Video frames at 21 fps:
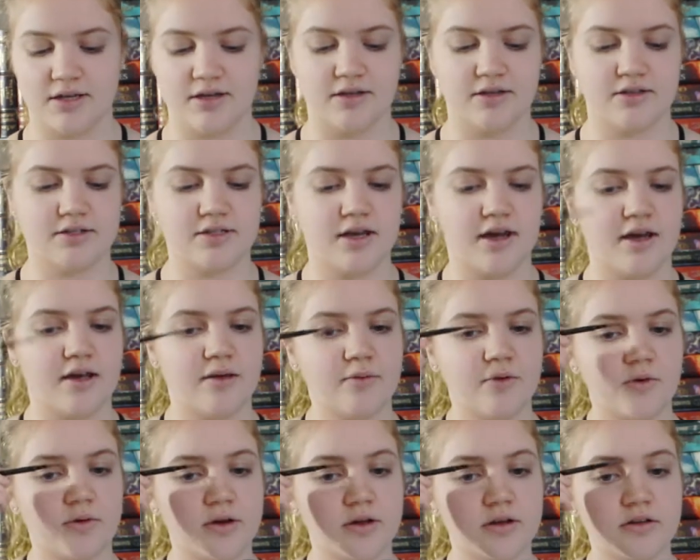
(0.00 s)
and I'm
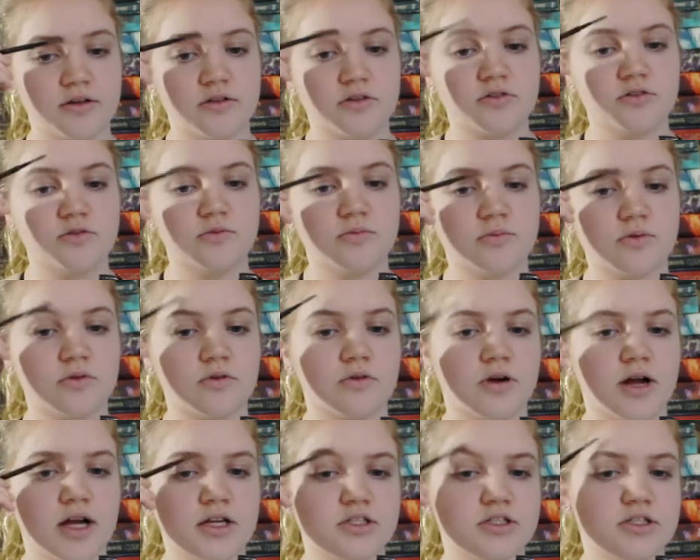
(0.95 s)
going to
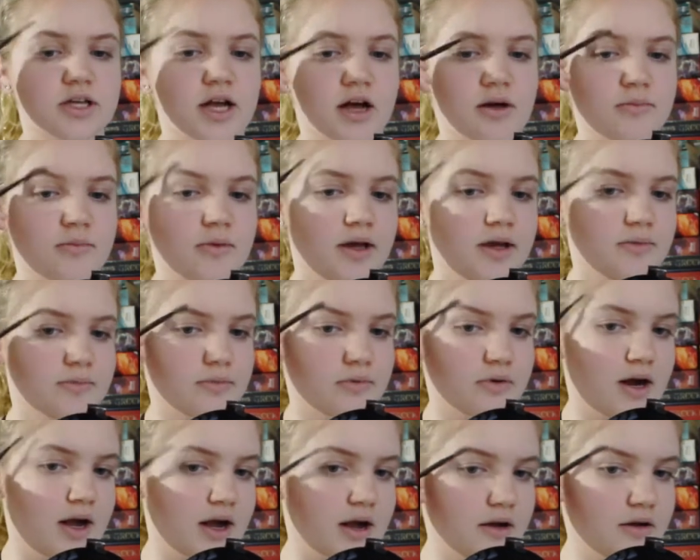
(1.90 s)
brush out my
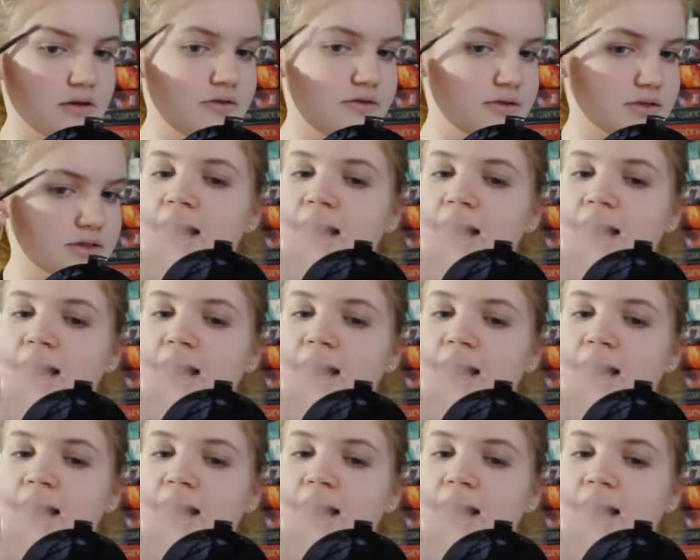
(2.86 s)
brows.